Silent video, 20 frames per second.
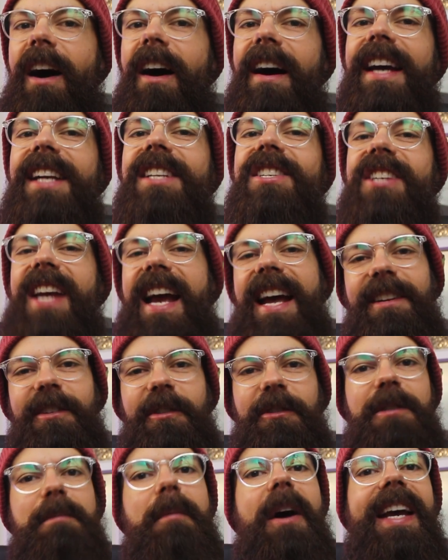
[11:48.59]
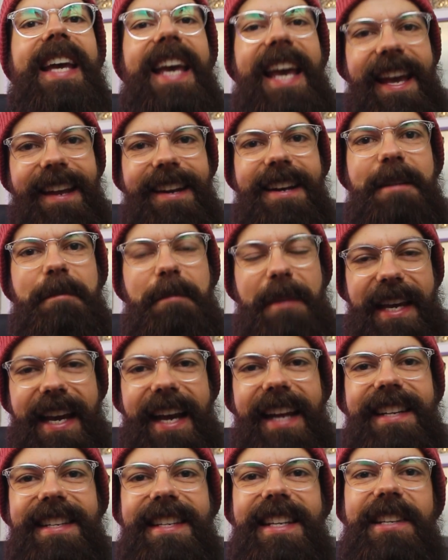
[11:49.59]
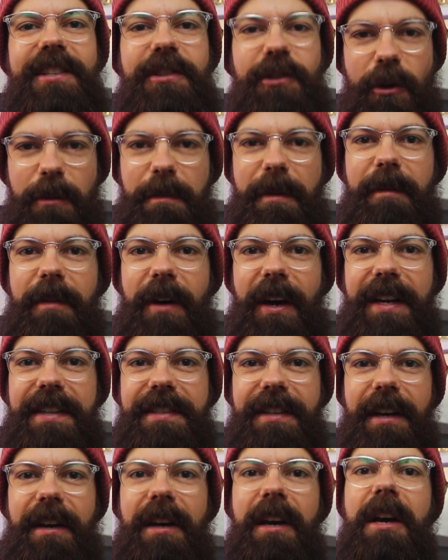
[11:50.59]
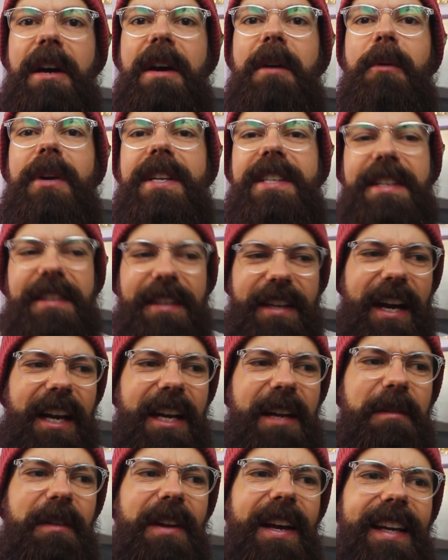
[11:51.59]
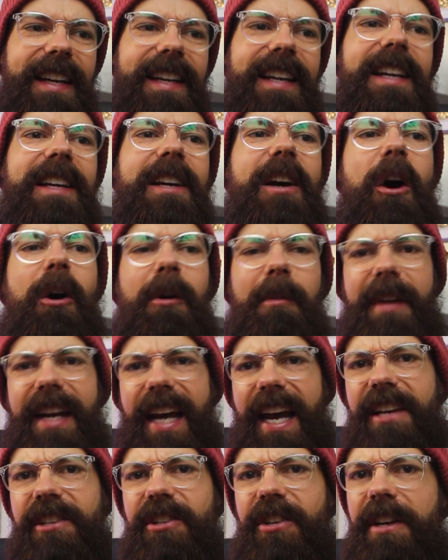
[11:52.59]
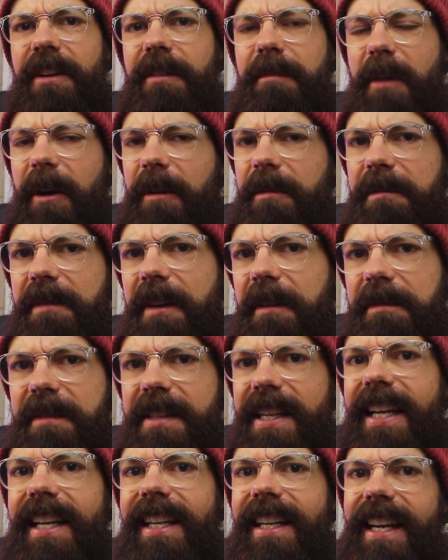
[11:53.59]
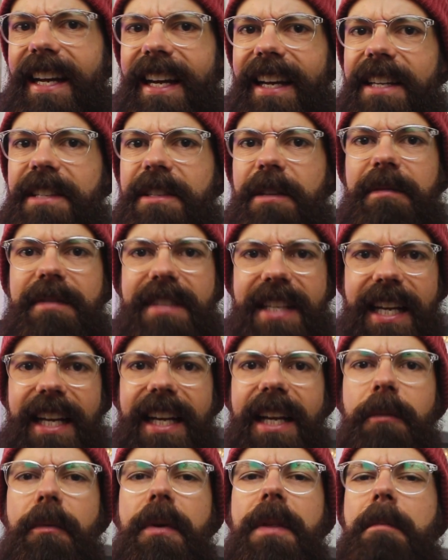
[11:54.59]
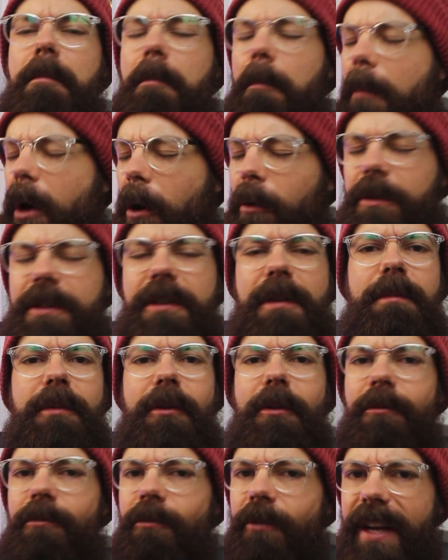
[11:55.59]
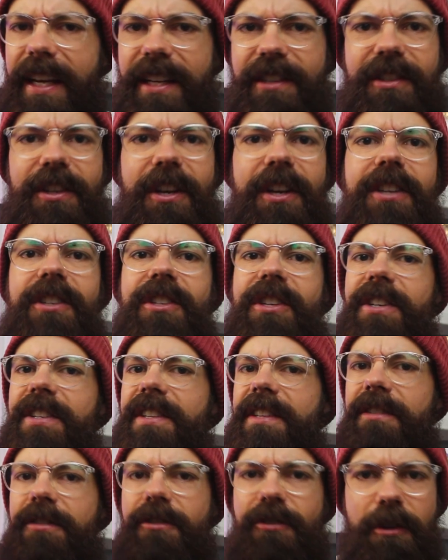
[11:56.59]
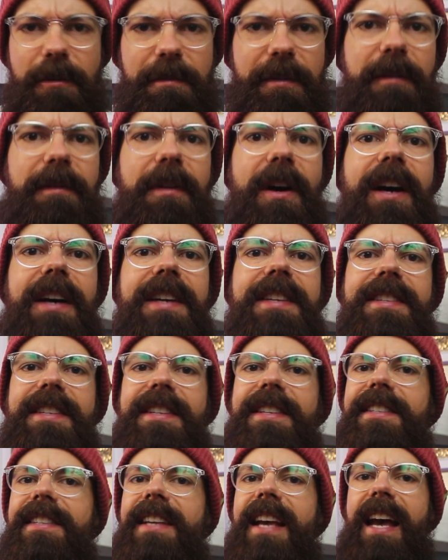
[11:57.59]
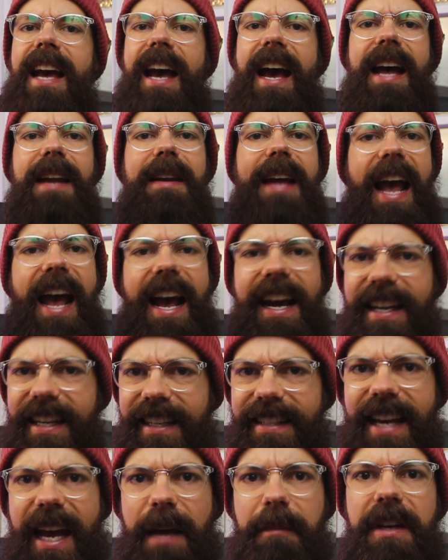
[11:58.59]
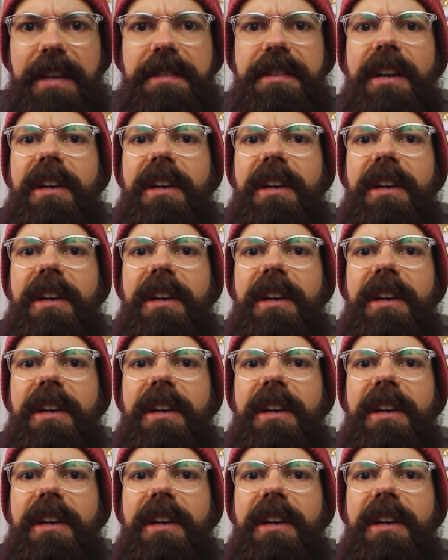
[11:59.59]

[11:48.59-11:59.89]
I channeled my inner PhD supervisor, which is kind of like a culmination of my 15 years of dealing with multiple researchers and supervisors and academics